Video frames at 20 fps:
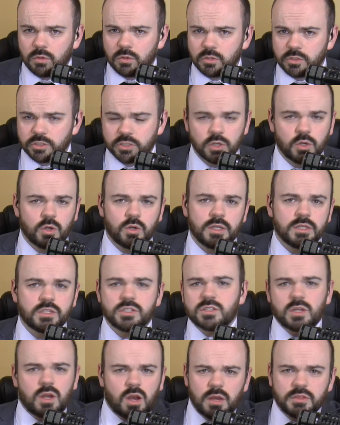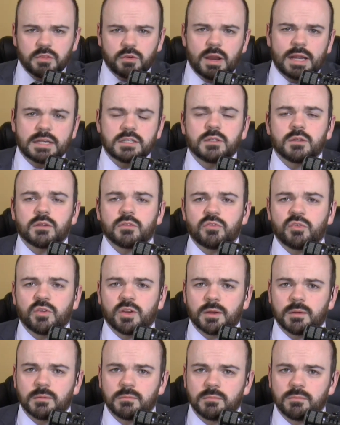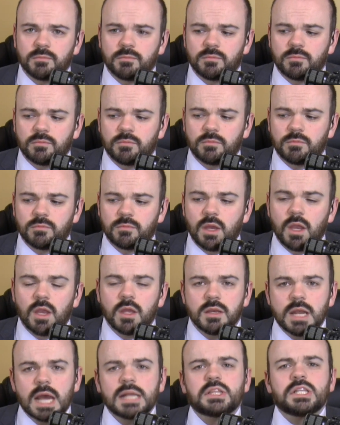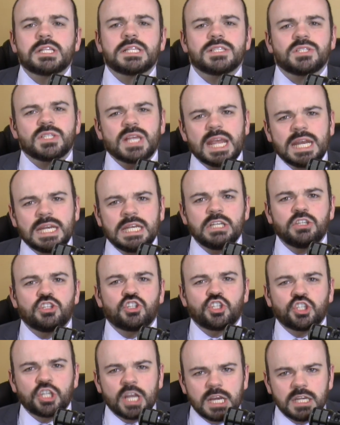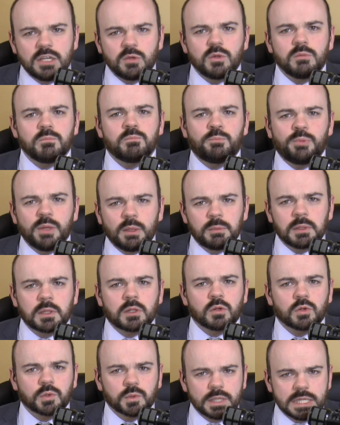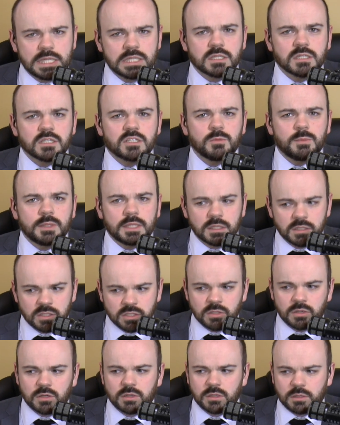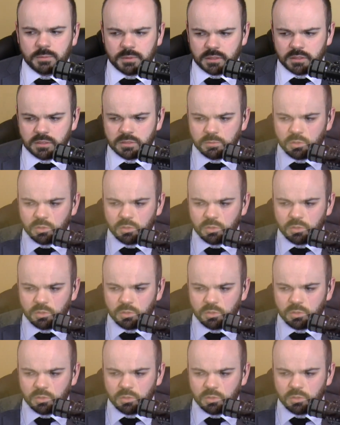So you're just either acting in a fear. Not that there's any genuine biblical reason to be concerned about this